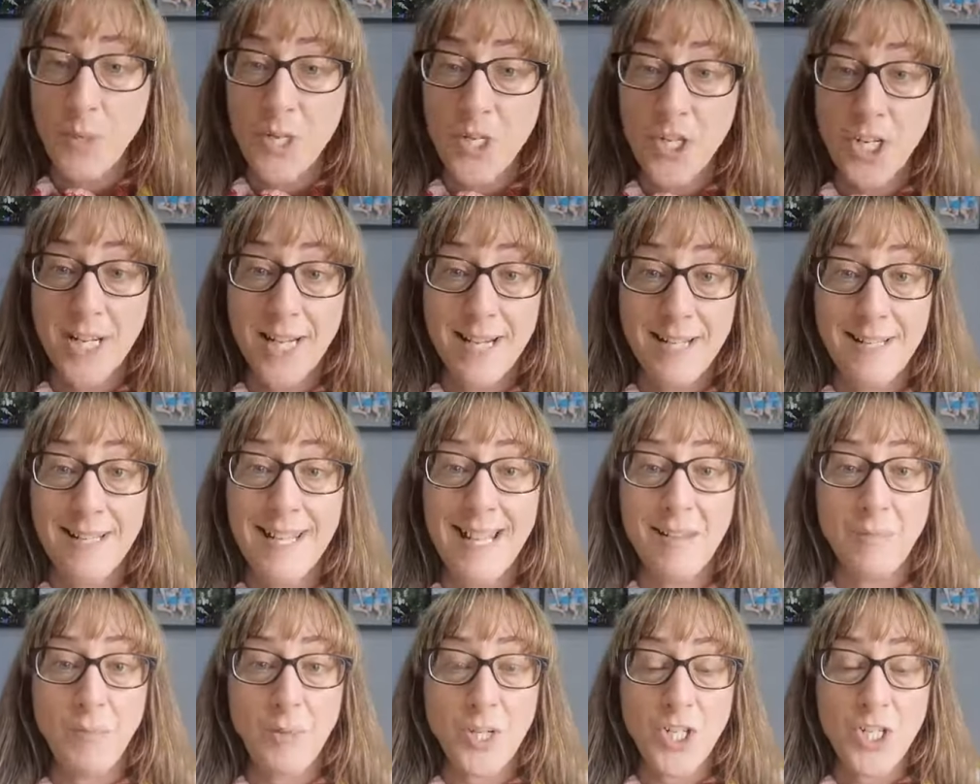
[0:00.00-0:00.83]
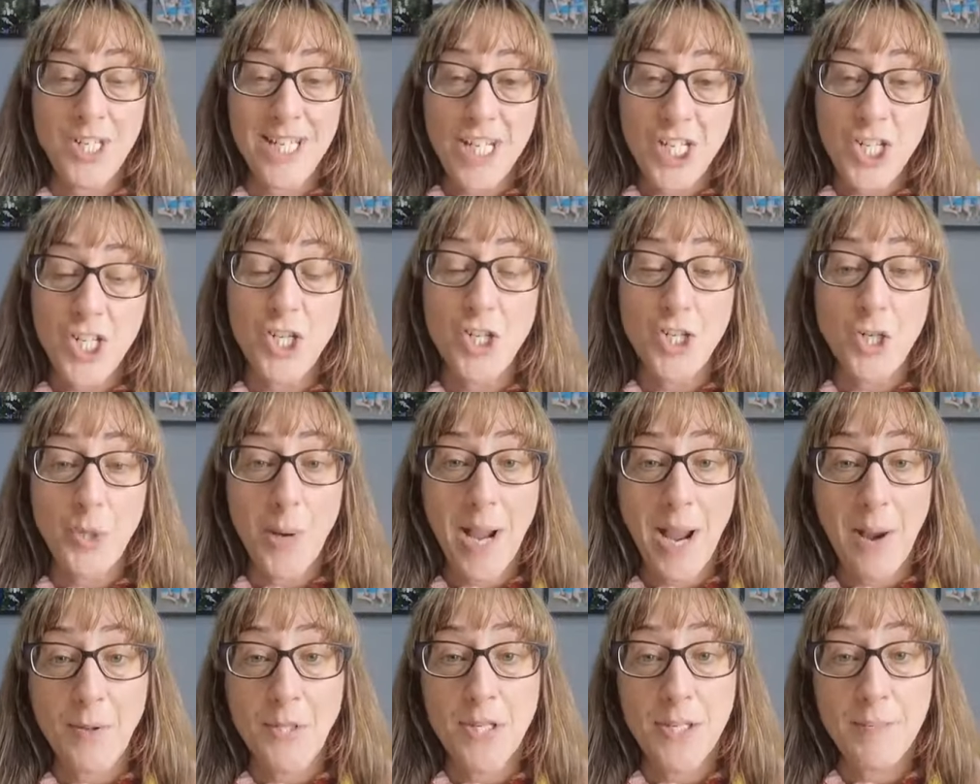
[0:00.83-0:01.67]
which can which teaches
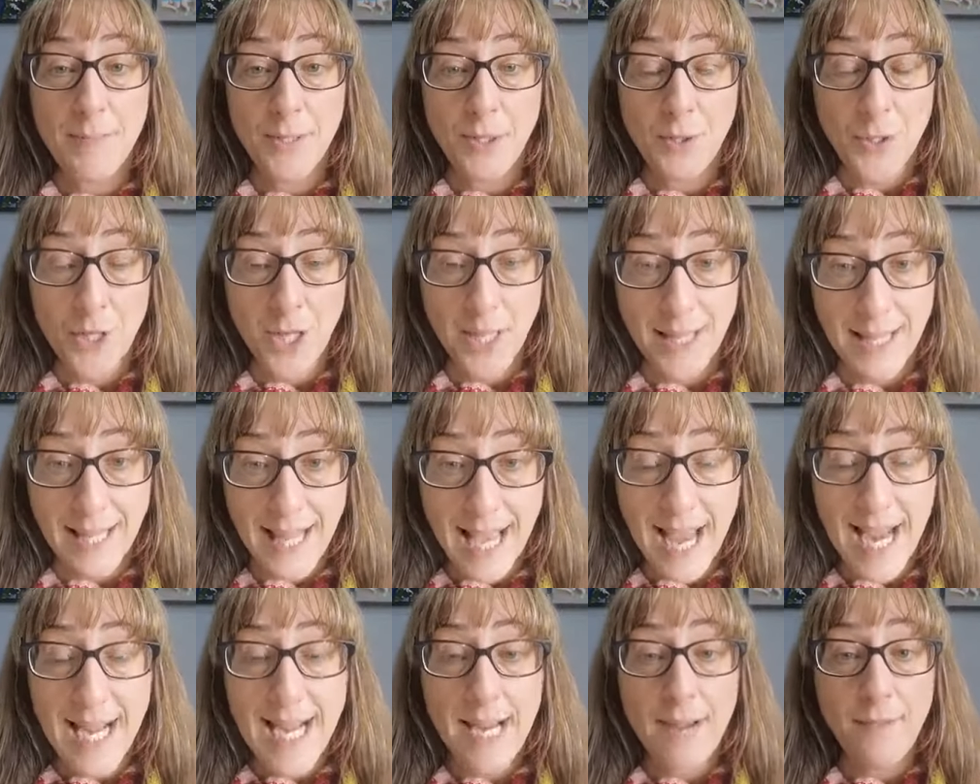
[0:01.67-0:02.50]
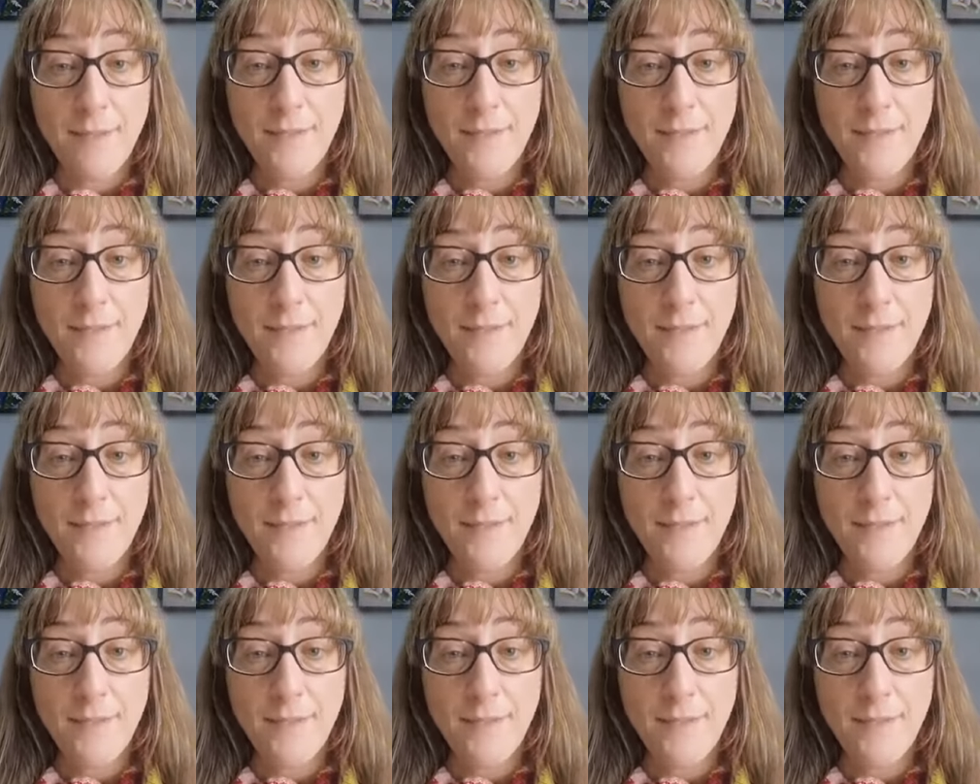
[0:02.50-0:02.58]
you how to build online.